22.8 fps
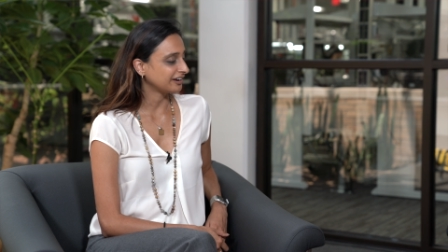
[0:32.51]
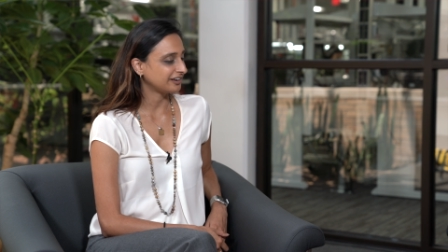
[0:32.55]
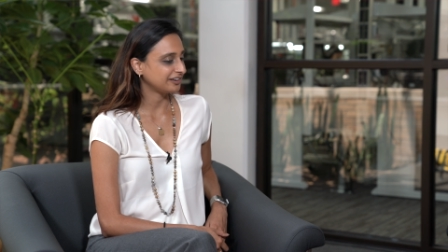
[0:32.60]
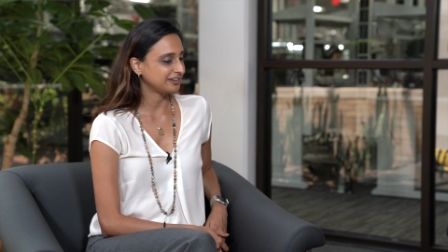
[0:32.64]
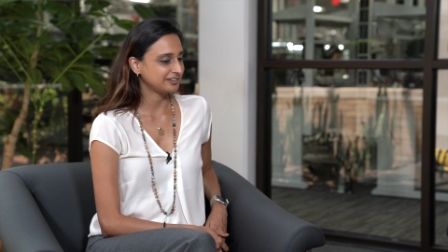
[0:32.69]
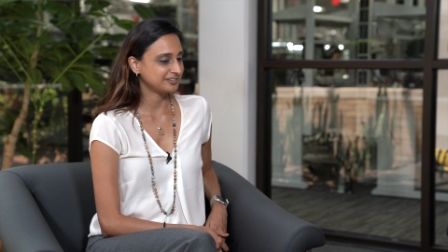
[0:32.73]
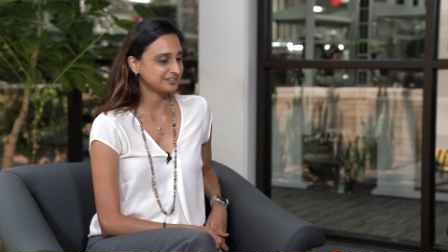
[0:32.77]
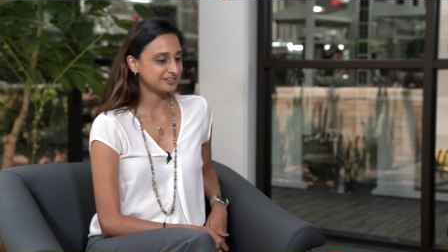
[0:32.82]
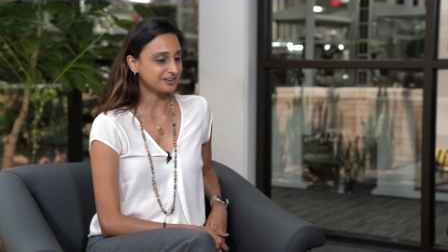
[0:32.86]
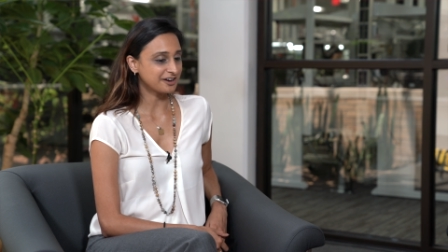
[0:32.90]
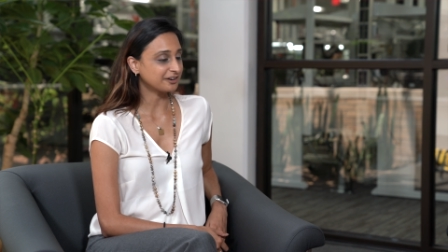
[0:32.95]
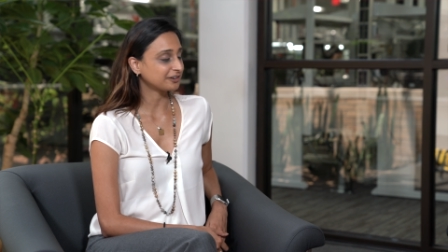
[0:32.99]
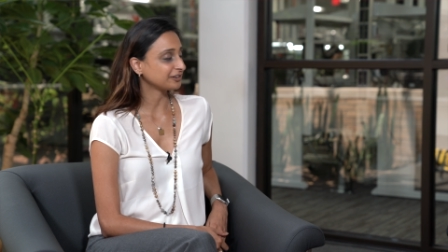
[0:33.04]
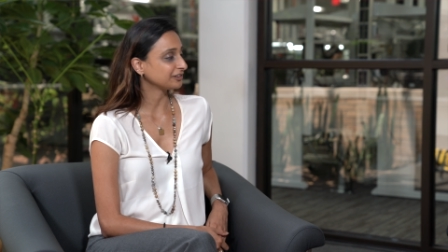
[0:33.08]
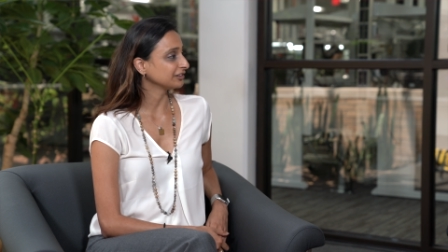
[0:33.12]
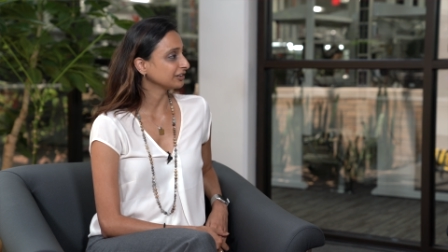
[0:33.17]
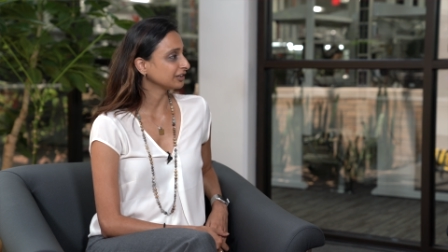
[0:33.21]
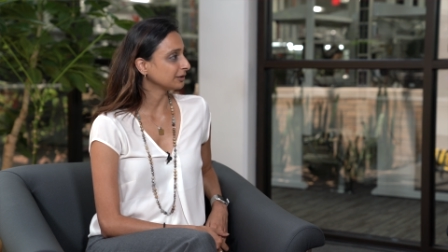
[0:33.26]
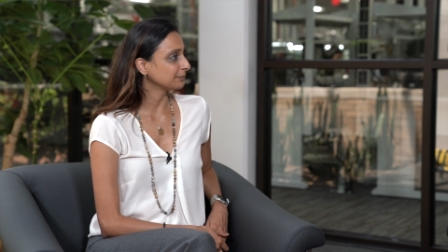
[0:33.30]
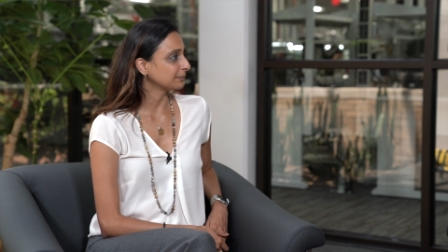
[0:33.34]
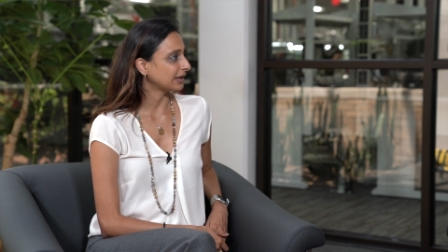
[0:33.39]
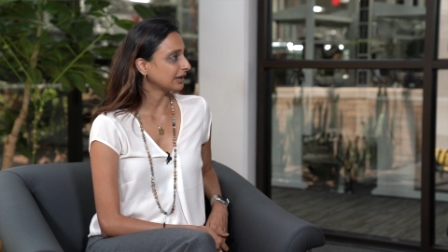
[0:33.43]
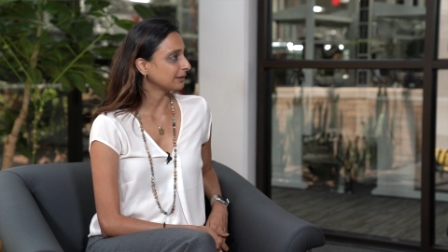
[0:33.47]
and talk a
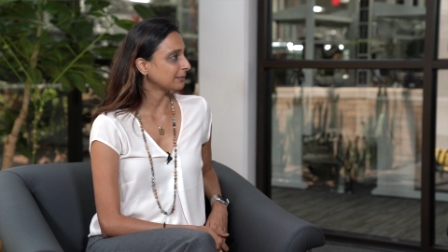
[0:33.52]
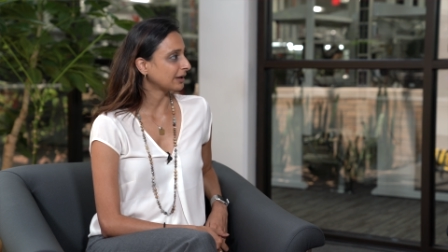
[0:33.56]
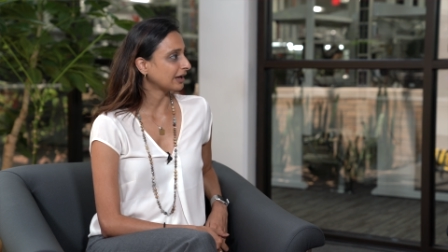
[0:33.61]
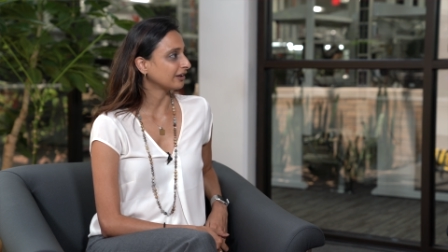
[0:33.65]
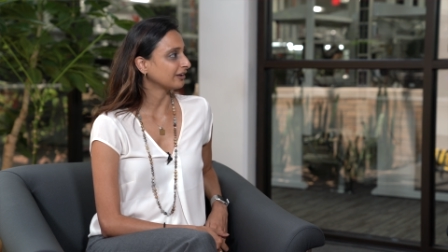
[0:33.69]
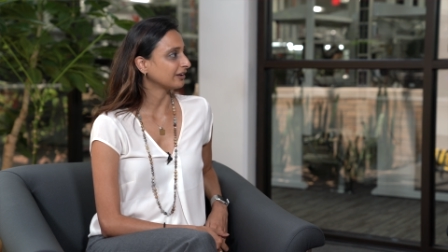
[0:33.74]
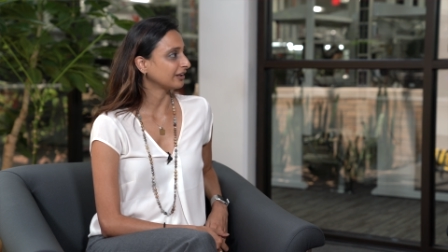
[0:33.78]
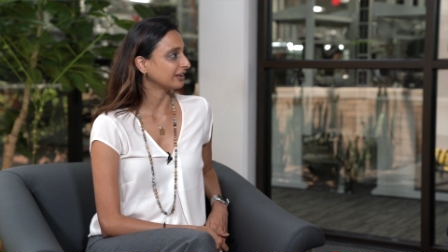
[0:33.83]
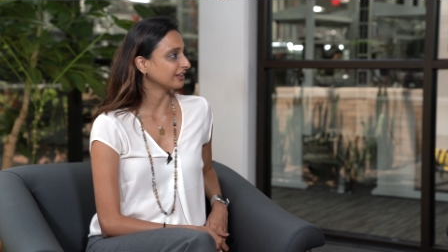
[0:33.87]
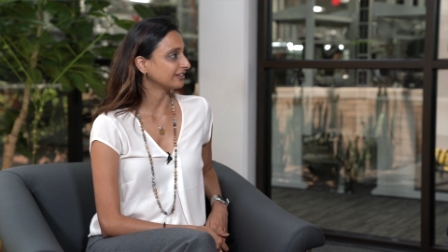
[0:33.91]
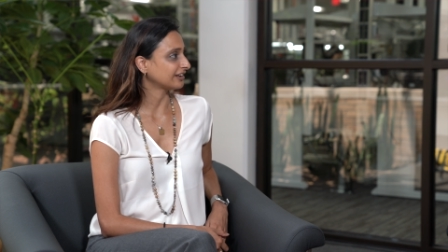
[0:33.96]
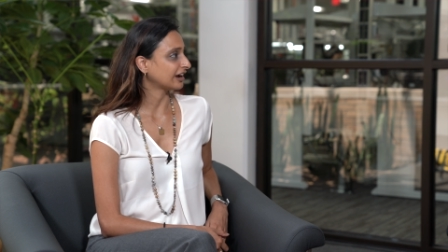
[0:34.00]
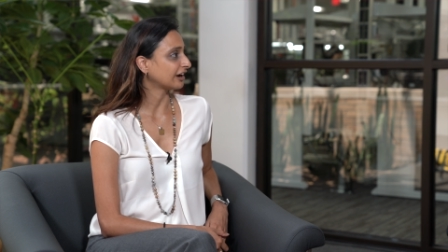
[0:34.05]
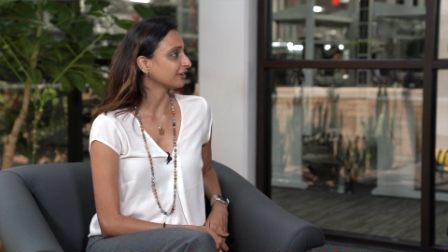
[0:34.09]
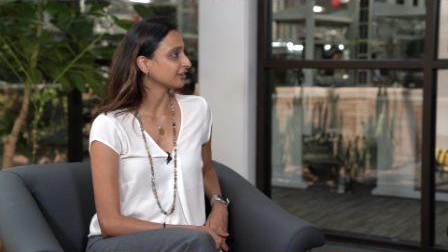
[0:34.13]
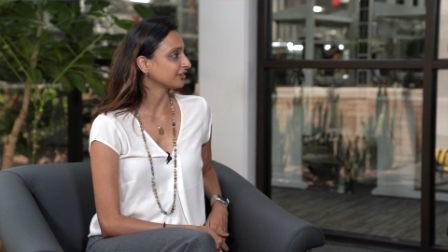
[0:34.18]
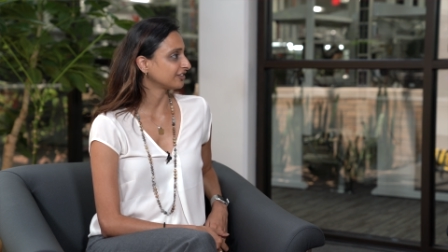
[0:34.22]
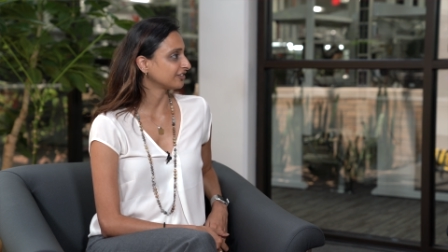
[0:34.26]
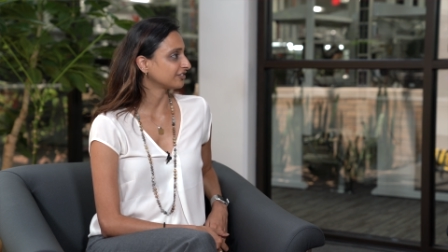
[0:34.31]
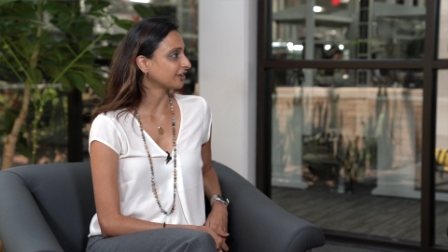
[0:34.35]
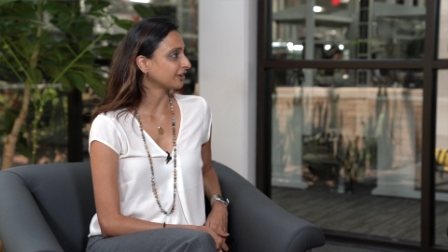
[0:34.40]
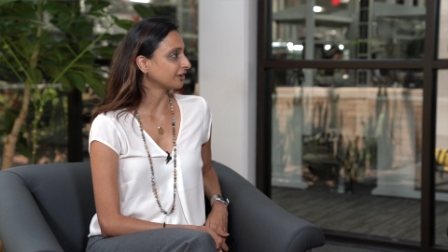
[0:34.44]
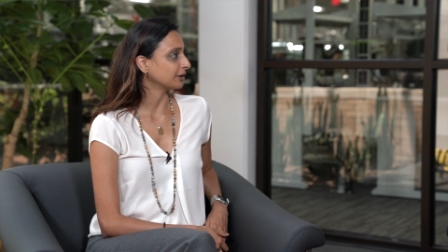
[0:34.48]
little bit about our
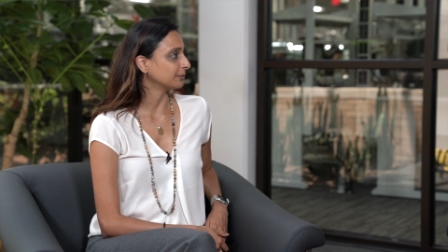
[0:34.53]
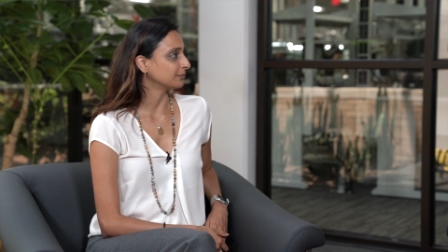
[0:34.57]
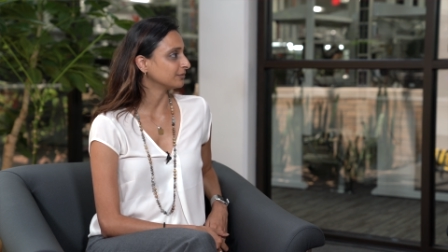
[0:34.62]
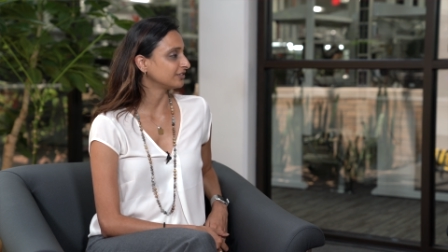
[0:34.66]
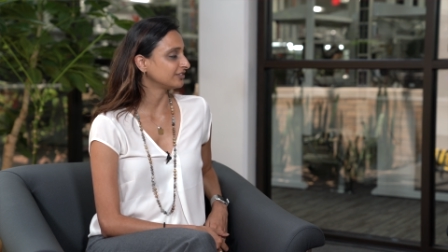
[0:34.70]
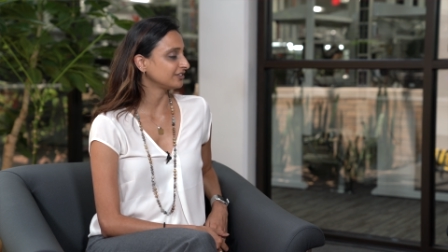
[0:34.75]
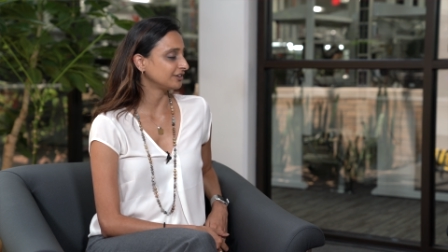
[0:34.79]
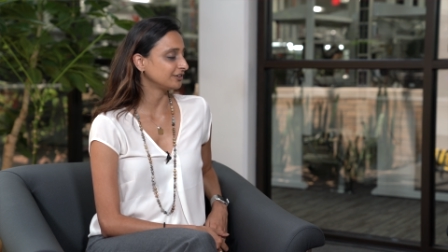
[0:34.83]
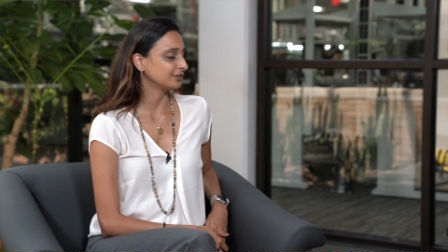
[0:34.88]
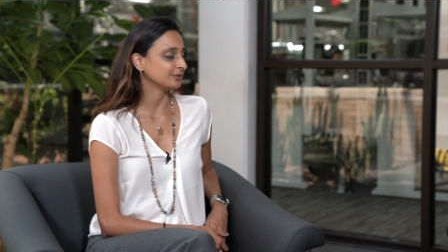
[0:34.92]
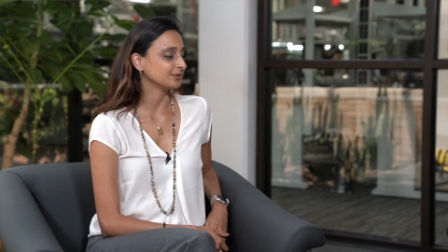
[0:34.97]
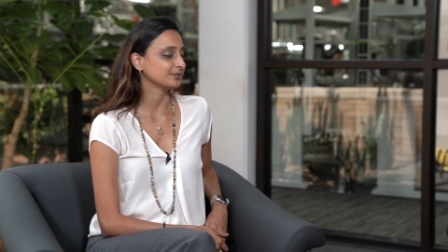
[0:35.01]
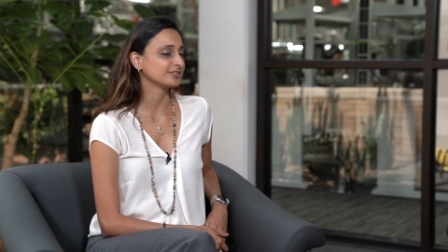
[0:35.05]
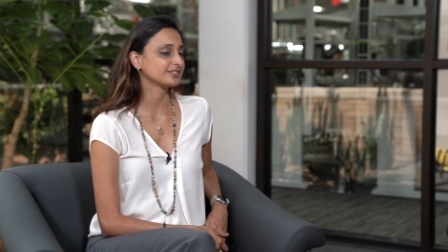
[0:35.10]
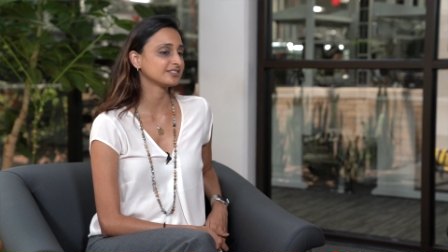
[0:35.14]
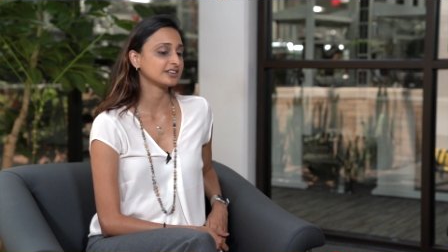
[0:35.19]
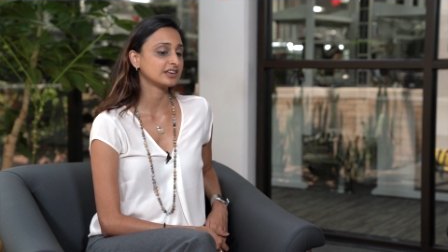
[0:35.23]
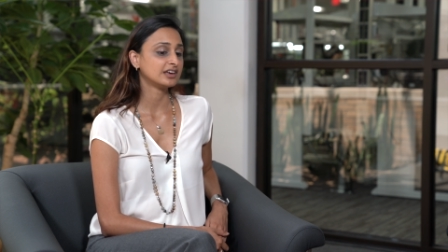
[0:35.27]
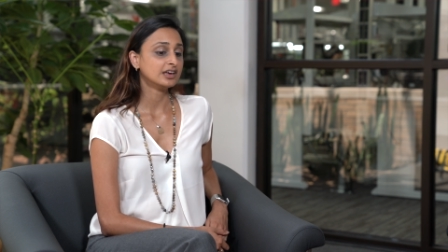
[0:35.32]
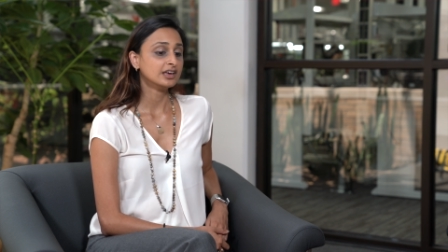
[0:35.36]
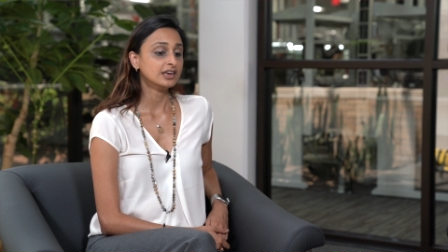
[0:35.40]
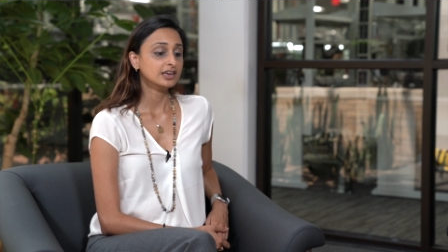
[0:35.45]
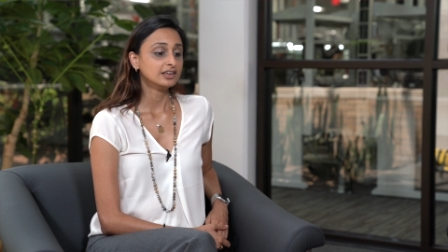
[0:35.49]
Sitara M C Us.